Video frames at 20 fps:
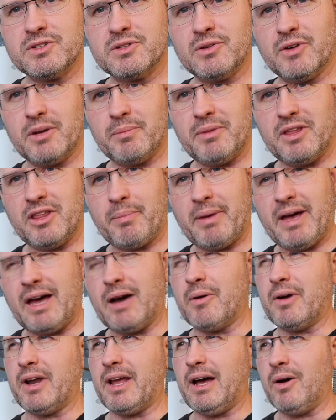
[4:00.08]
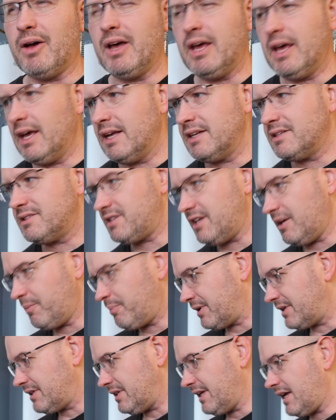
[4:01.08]
is going to be the power. Now,
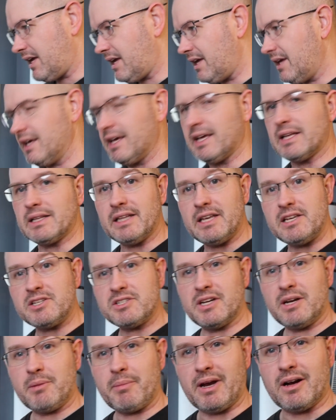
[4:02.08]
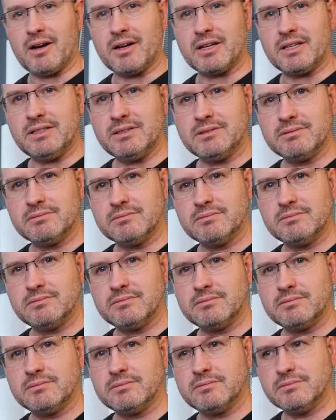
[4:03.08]
typically, at least in America,
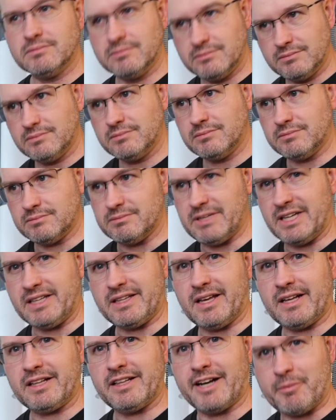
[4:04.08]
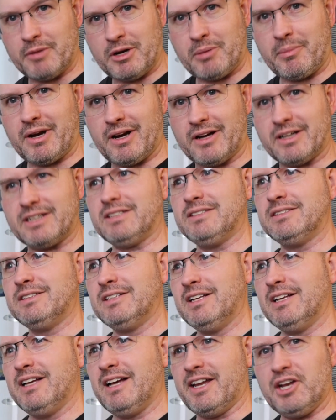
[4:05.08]
make that clear, I'm in America.
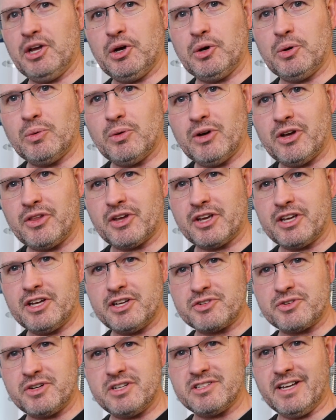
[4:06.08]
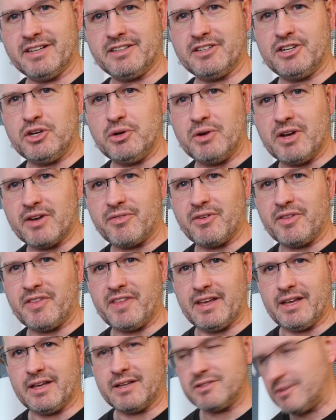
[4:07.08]
I know other countries like to do different
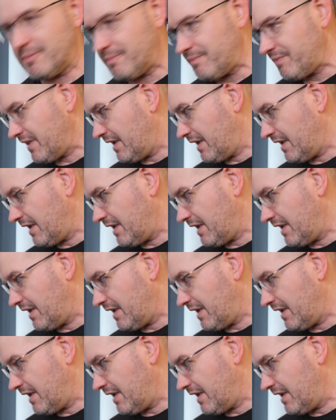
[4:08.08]
things.